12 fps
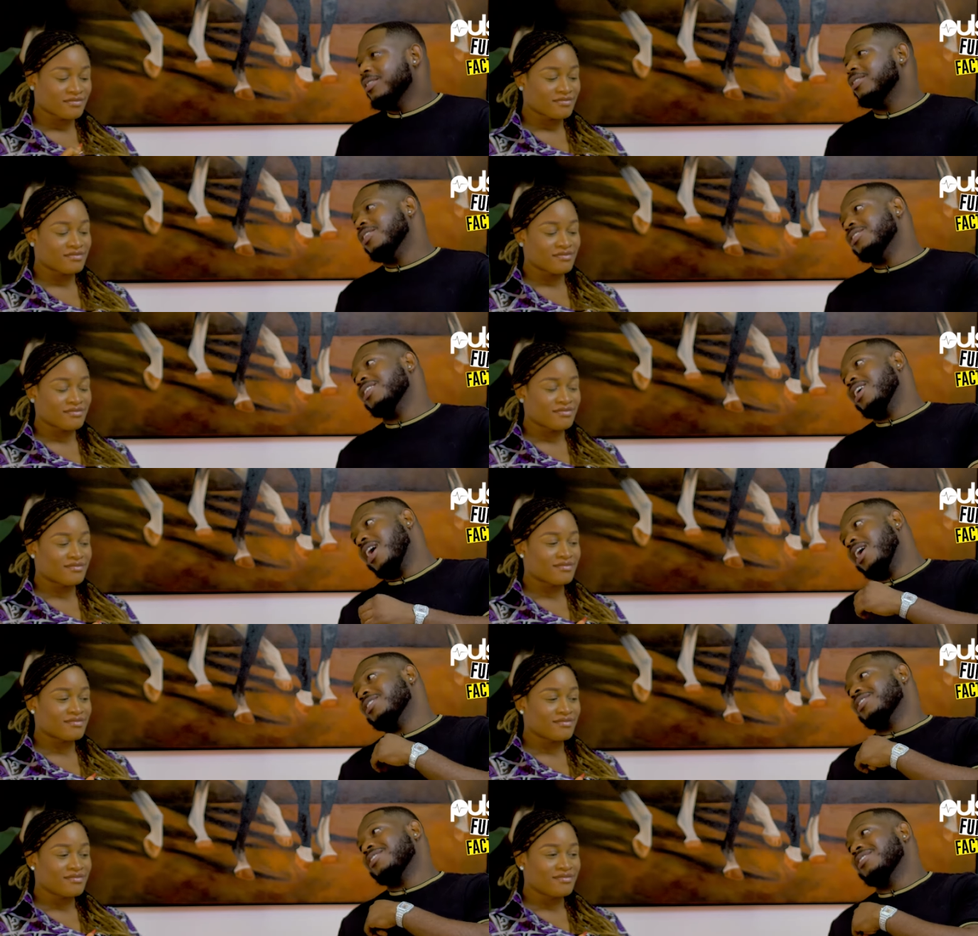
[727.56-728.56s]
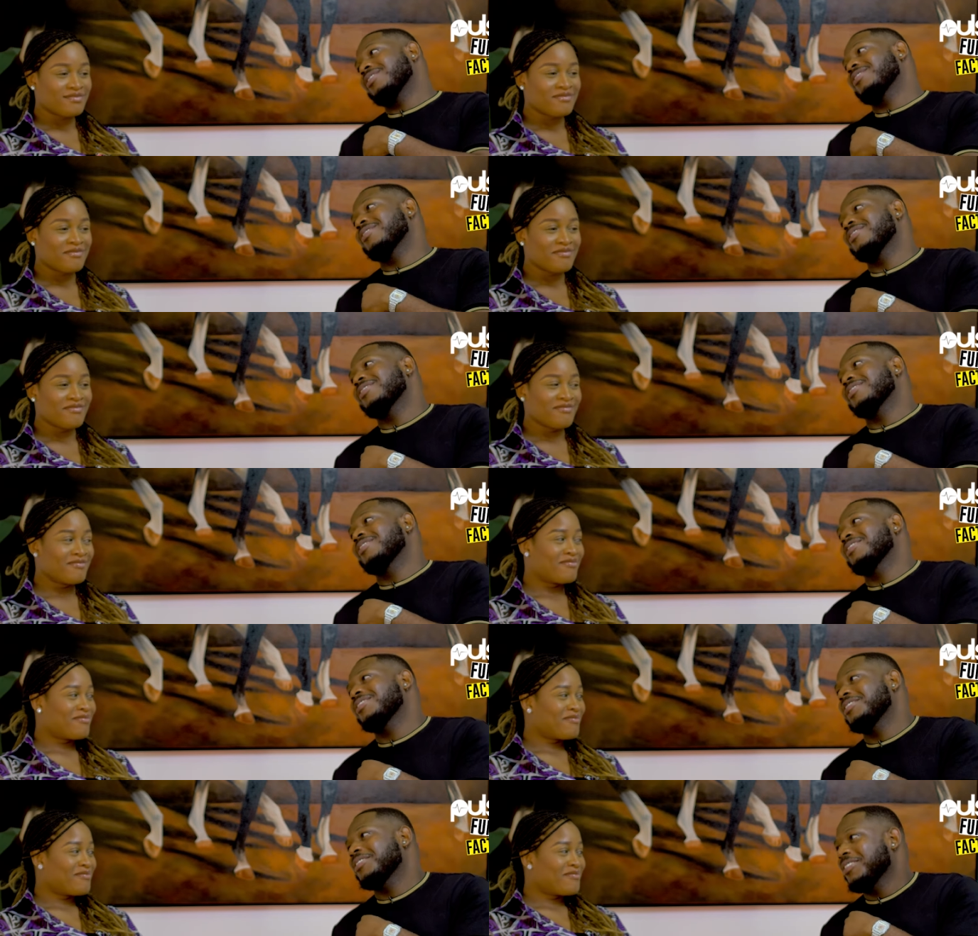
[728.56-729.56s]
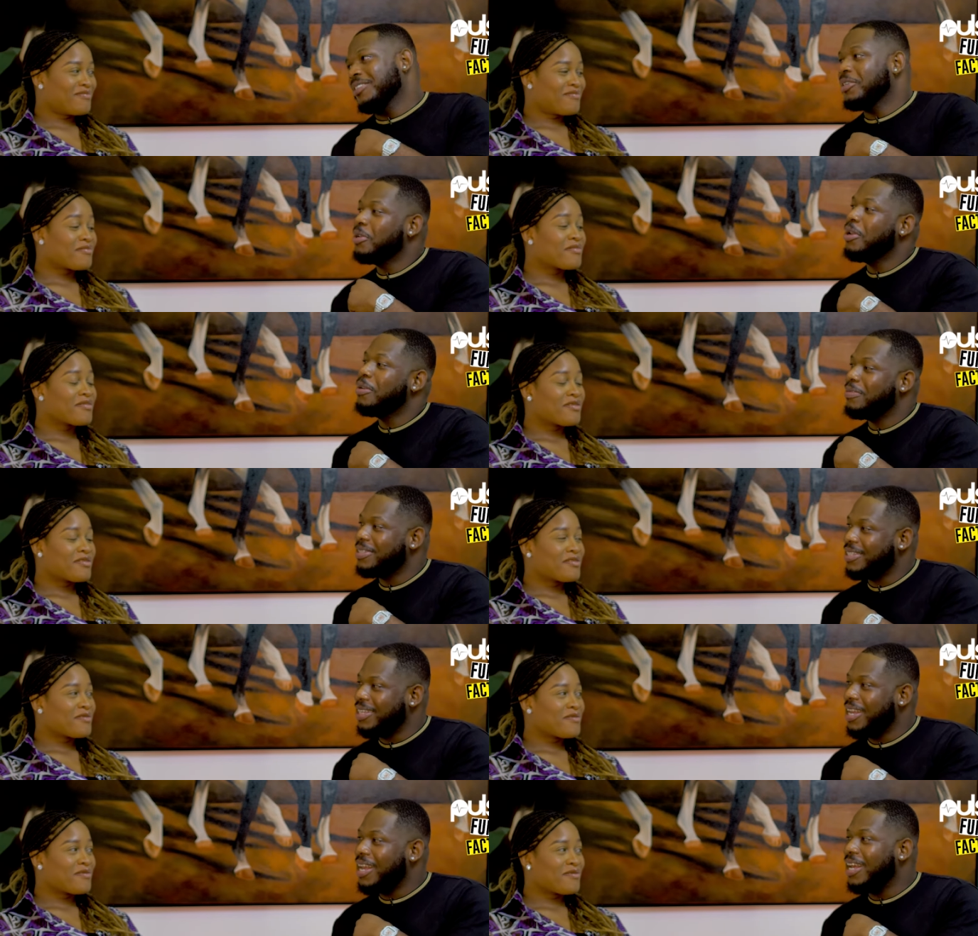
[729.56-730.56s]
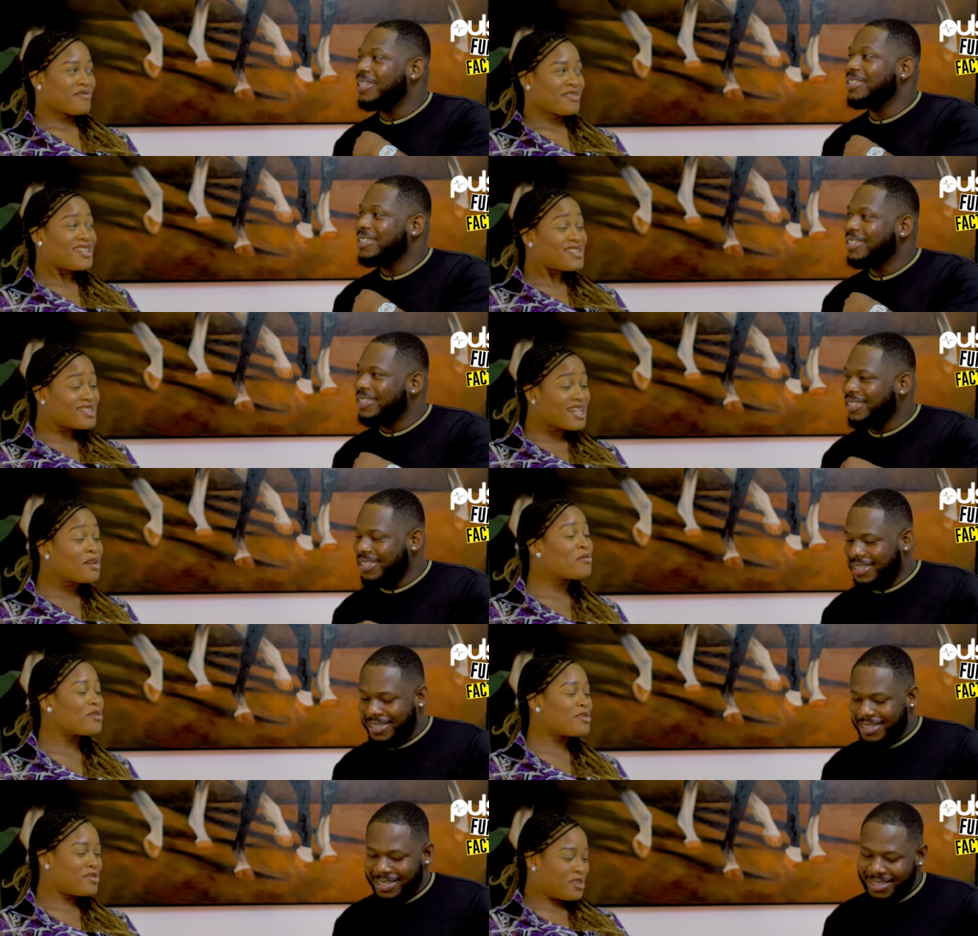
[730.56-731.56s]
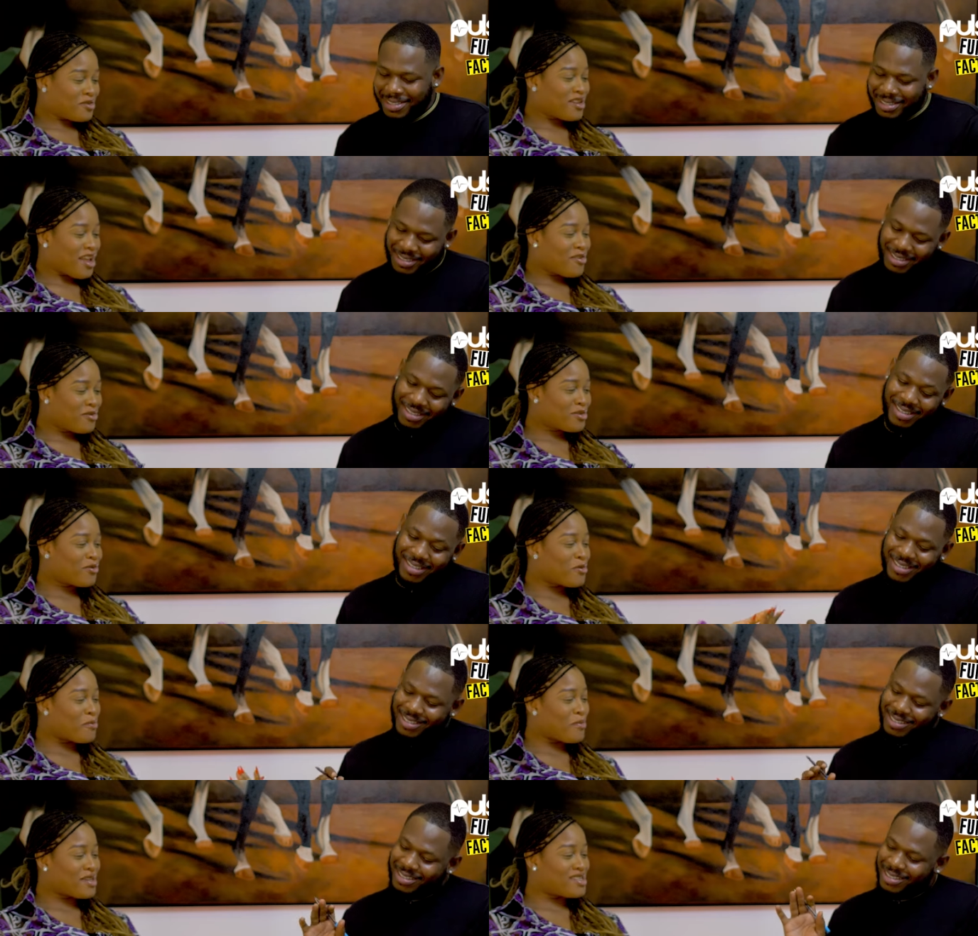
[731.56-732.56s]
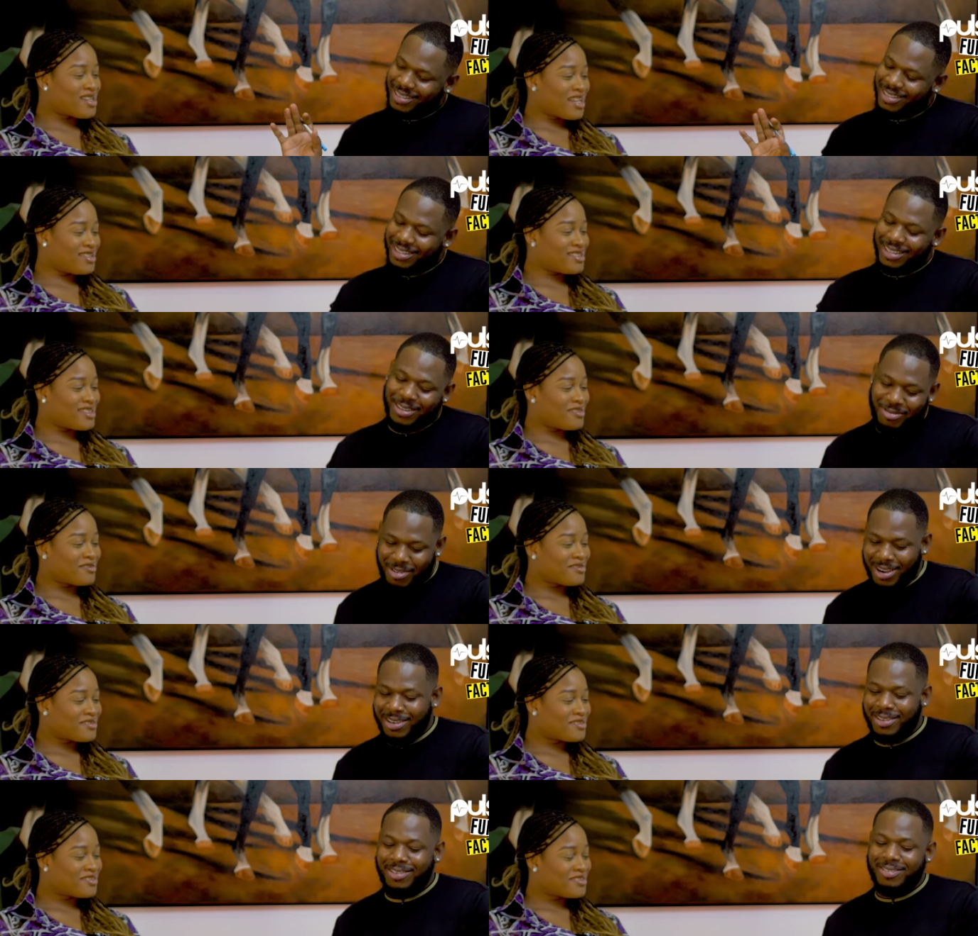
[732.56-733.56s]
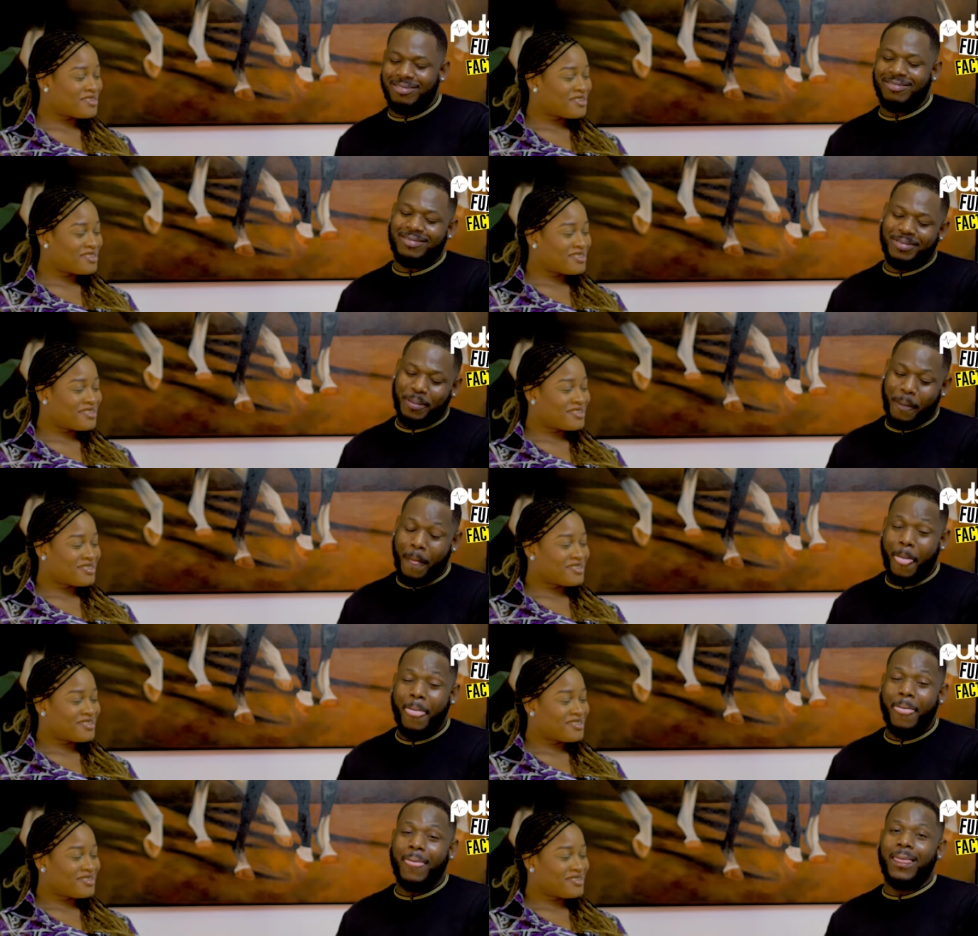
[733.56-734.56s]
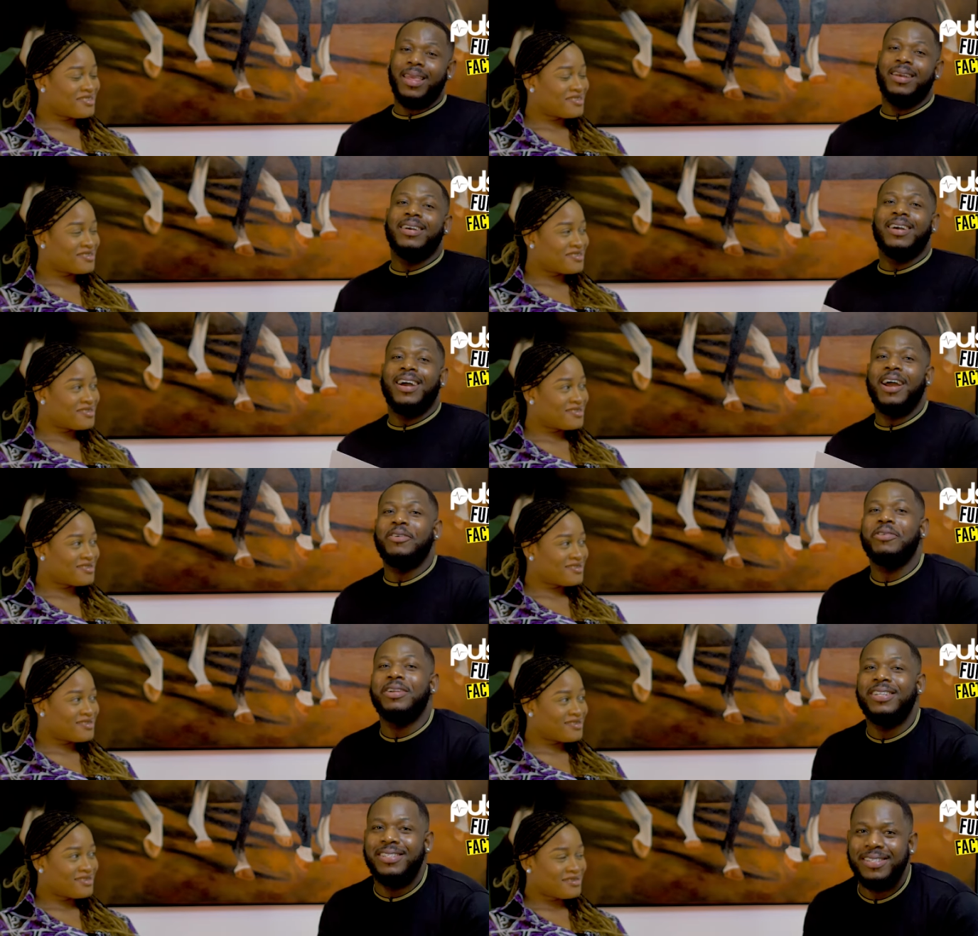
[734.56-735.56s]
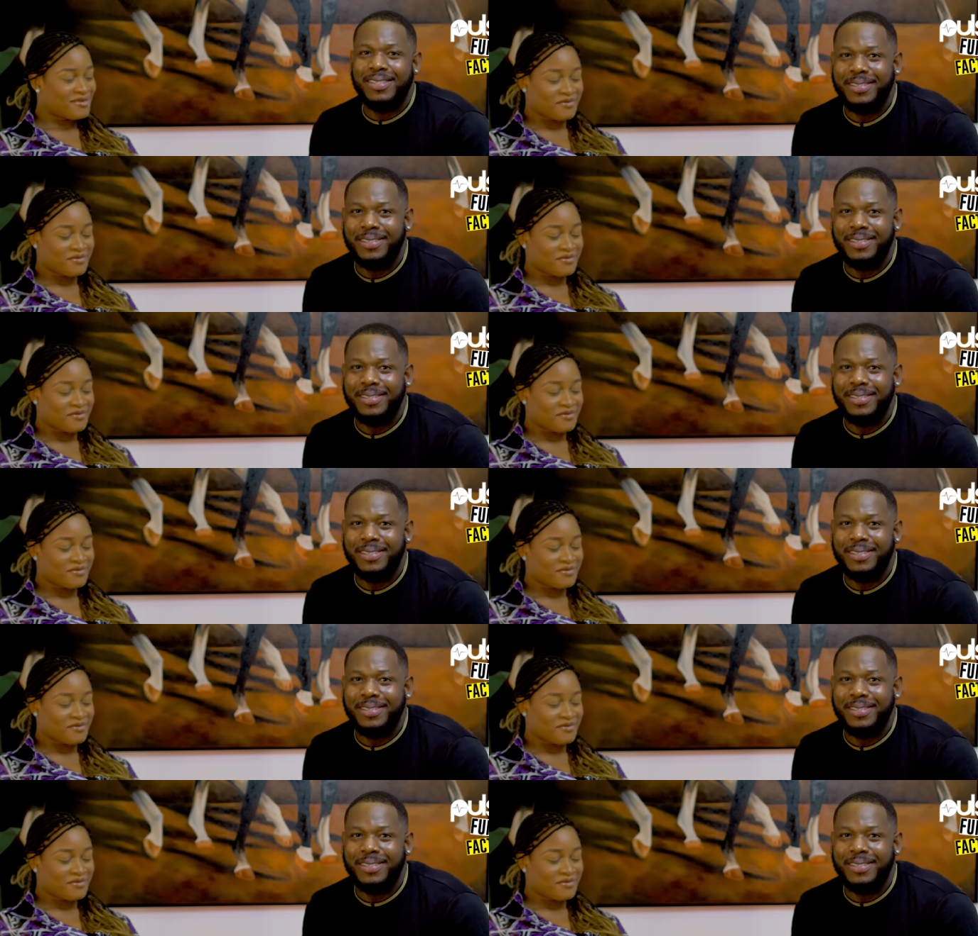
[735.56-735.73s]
Speaker 1: you know, it's in the hands. New love is in
Speaker 2: Isn't there was this one that you wrote full page like this now?
Speaker 1: Uh, I read,